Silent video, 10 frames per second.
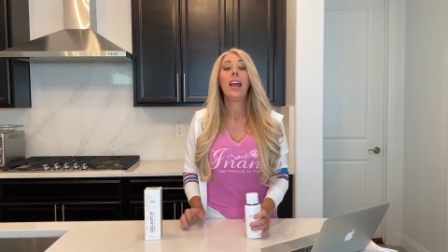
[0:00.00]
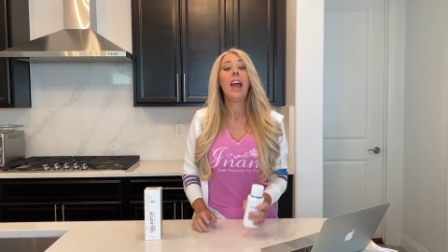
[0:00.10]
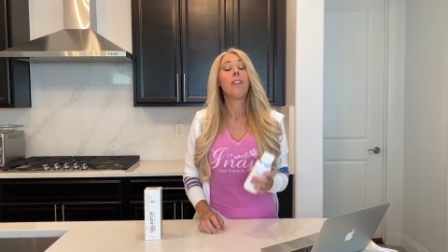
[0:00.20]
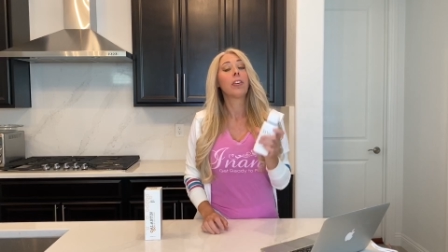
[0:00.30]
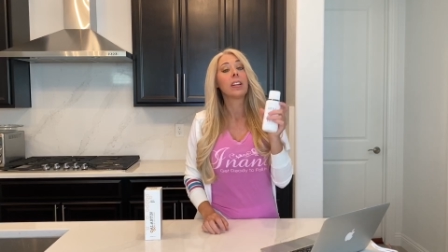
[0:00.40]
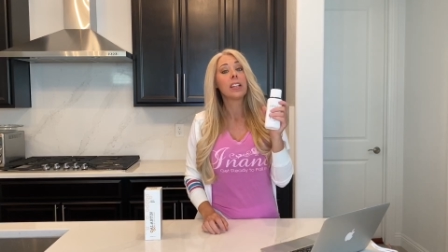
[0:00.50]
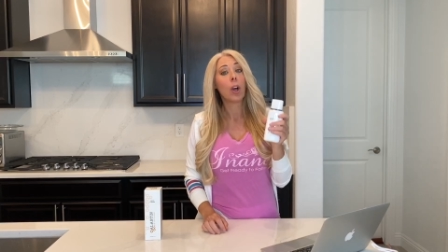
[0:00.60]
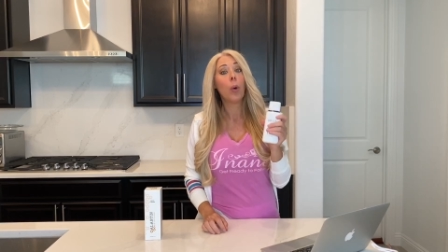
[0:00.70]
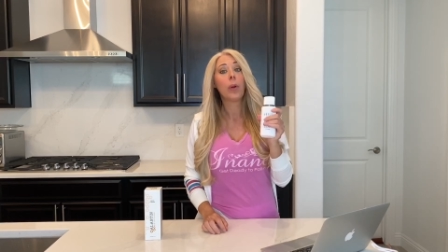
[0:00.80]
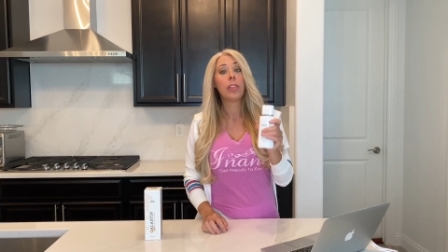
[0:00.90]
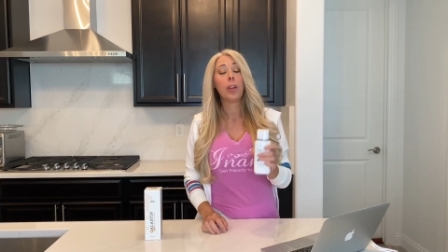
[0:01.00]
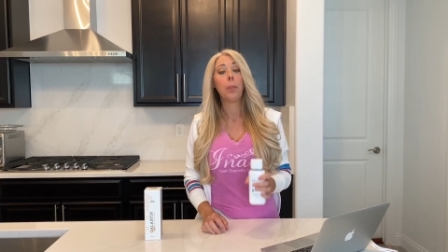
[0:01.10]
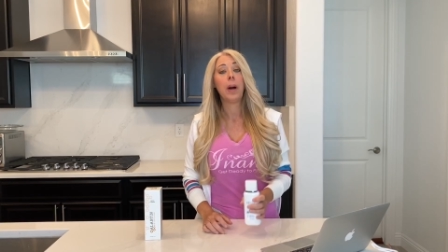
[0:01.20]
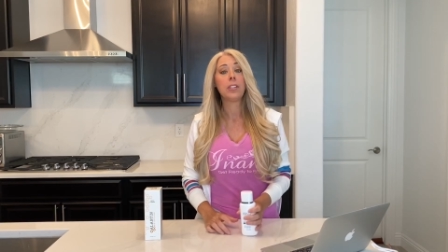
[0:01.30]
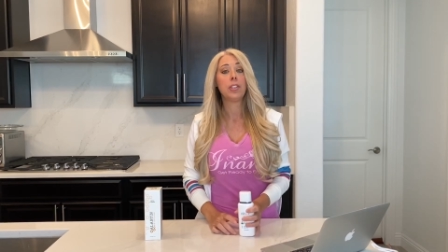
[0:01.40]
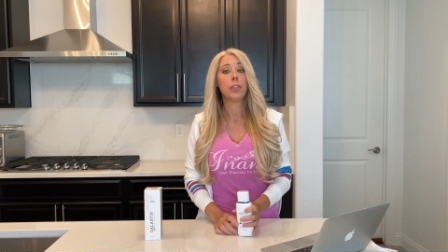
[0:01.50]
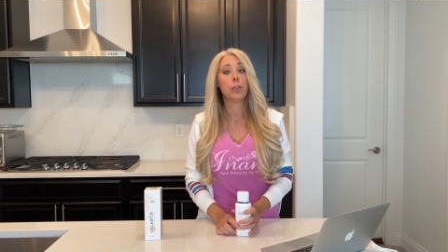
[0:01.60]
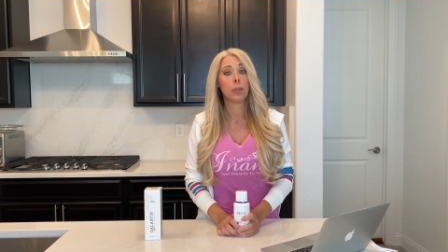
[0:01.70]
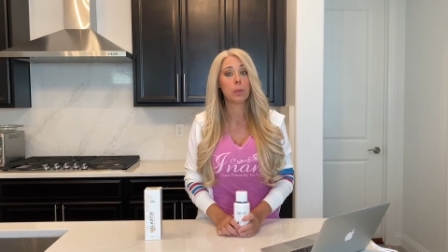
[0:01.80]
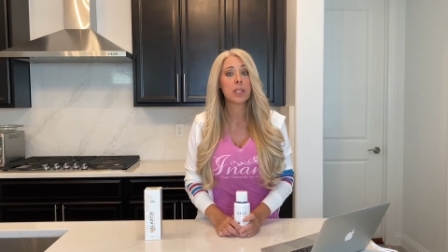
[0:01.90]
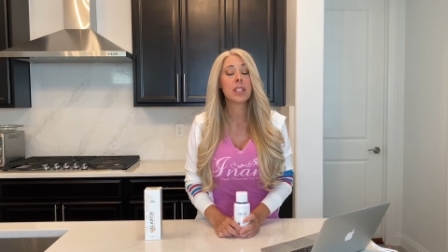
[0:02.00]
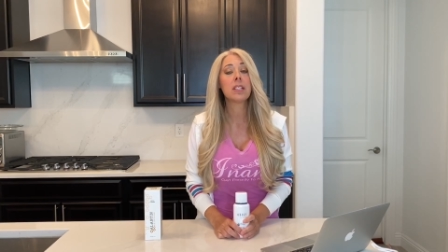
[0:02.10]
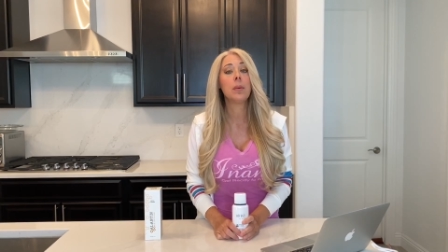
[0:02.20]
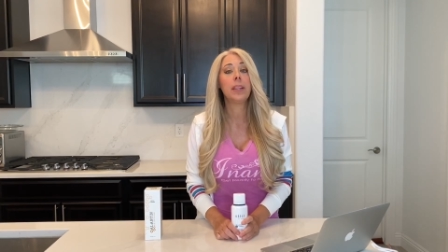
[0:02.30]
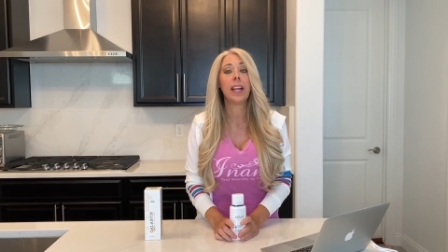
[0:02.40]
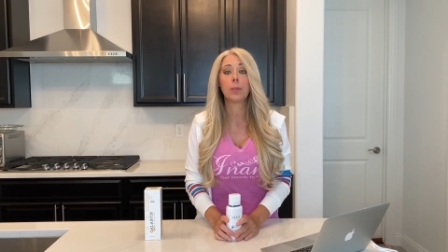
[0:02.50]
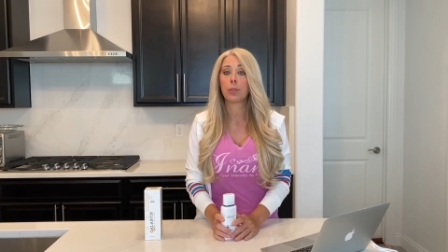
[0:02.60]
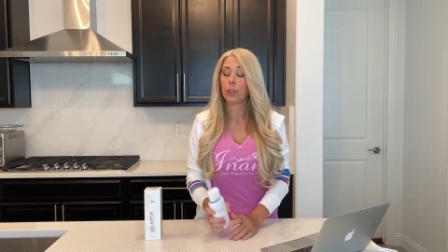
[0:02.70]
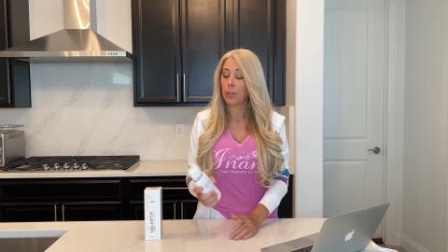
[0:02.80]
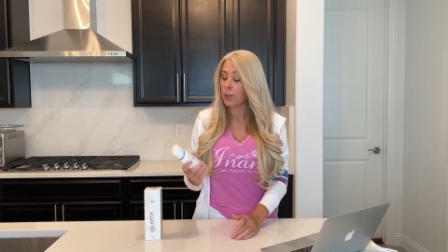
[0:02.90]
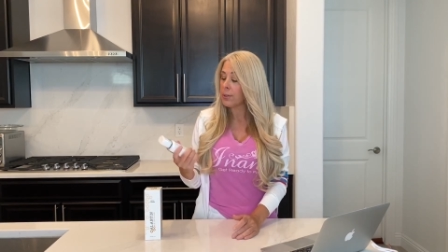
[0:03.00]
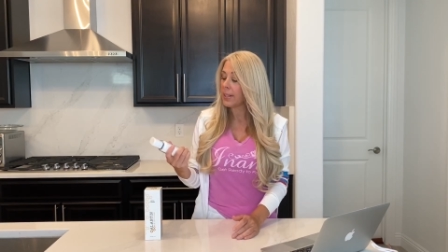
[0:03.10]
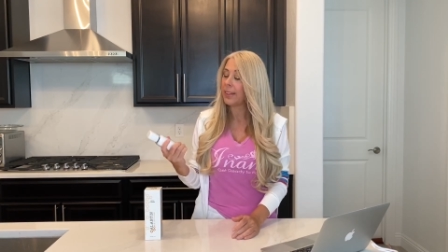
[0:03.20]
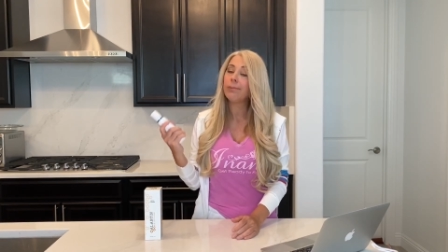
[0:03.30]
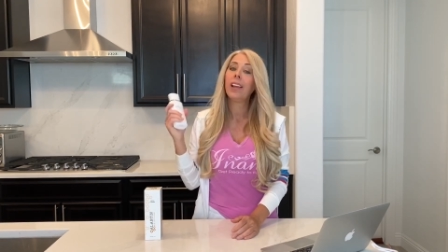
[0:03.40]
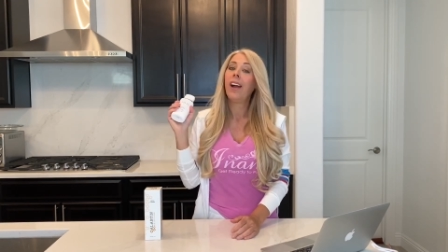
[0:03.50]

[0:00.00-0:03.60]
If you're gonna go with the Obagi Nu-Derm system and that's what you're using,